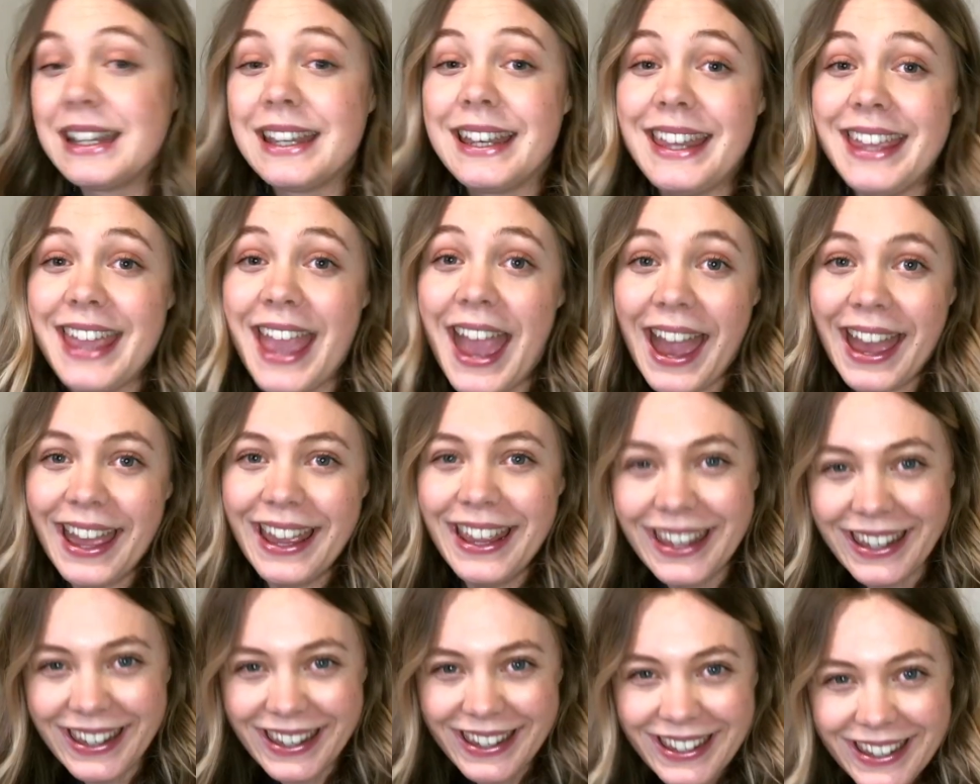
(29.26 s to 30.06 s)
Yeah.
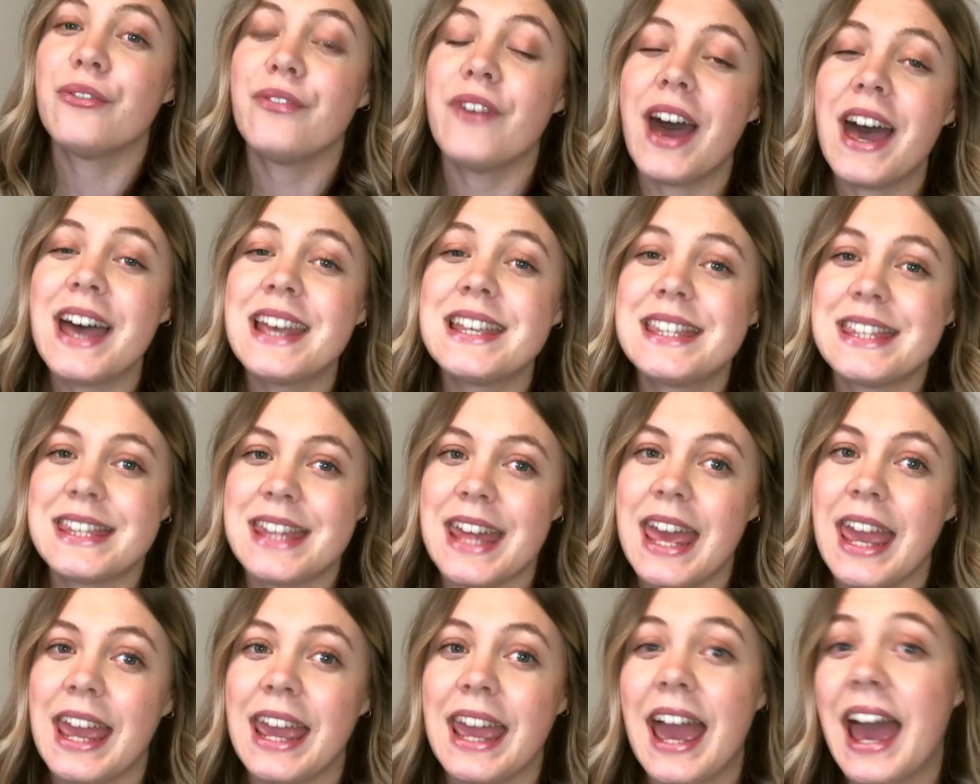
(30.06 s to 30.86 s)
First
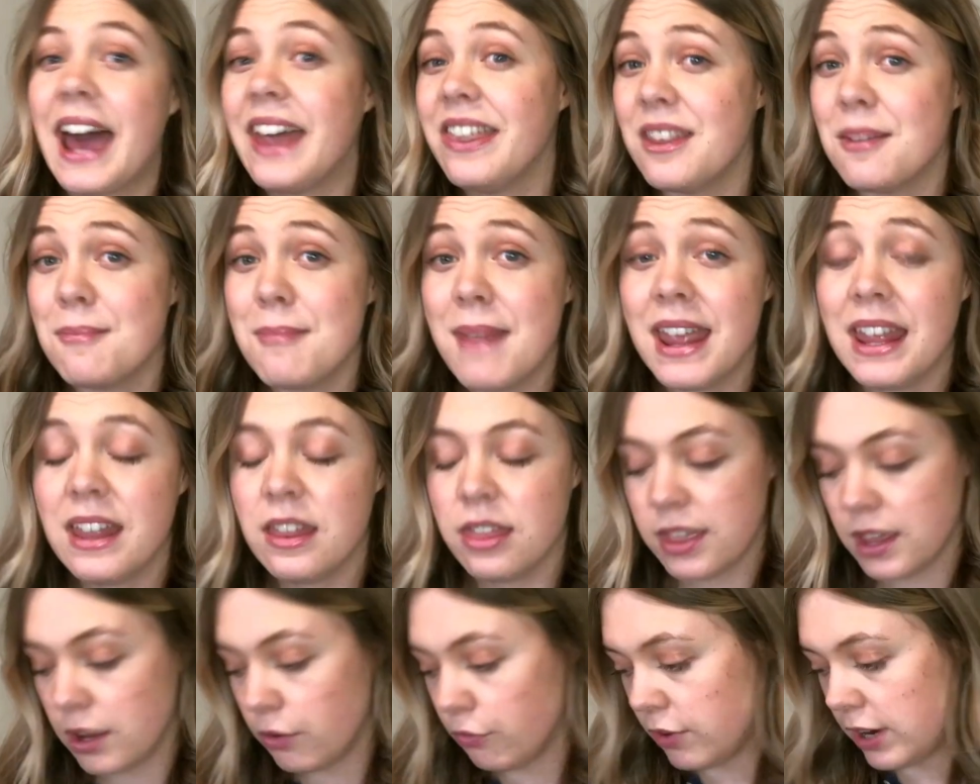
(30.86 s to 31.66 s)
thing and the main thing